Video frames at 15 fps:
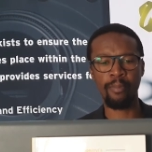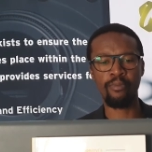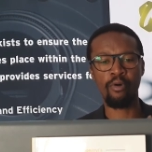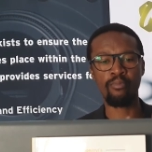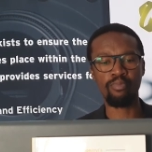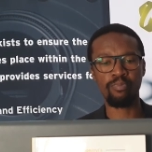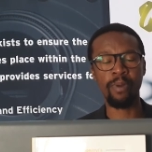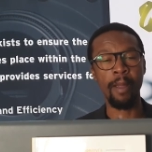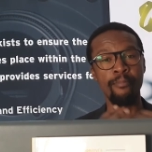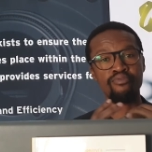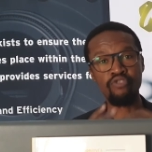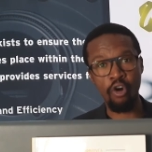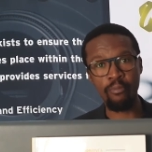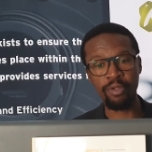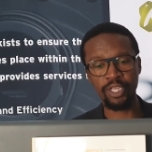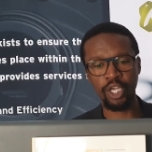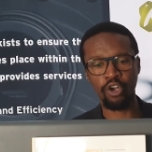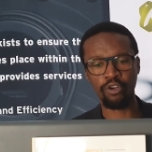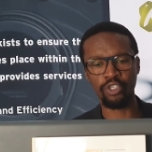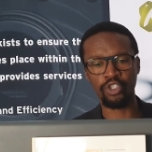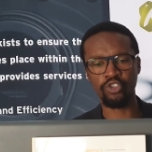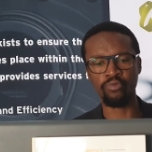pro by probing the
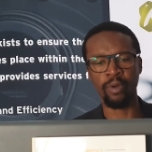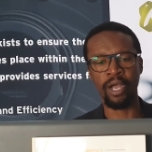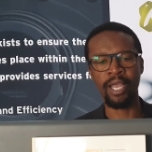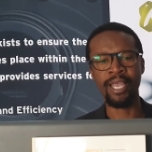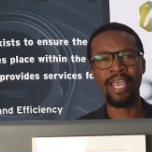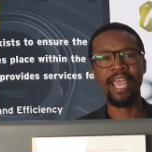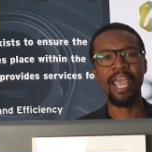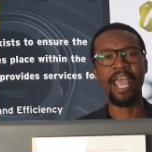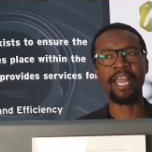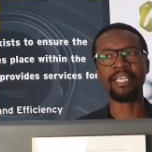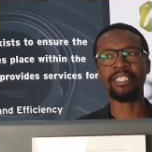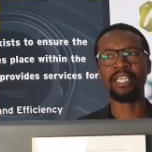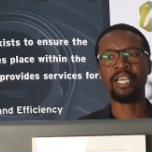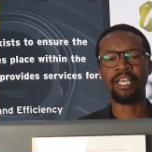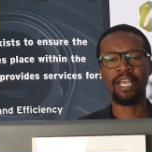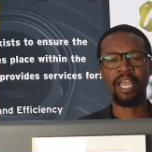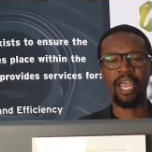consumer and,